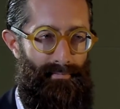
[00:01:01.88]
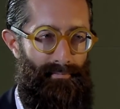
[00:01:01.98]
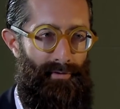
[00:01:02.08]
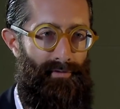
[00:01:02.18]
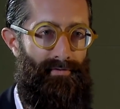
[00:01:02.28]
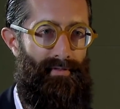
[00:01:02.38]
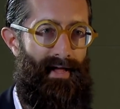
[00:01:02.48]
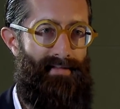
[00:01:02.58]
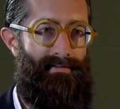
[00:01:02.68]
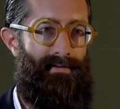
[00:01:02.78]
beautiful
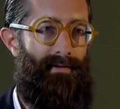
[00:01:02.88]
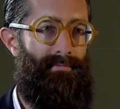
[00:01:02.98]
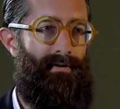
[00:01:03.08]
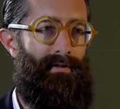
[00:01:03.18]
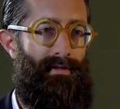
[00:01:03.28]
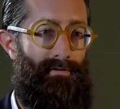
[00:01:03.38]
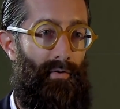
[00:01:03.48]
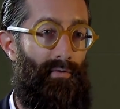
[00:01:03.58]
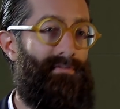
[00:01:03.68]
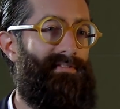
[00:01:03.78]
landscape, but it's
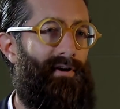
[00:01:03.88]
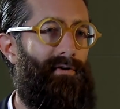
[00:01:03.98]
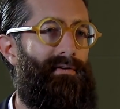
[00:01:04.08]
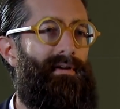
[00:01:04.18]
also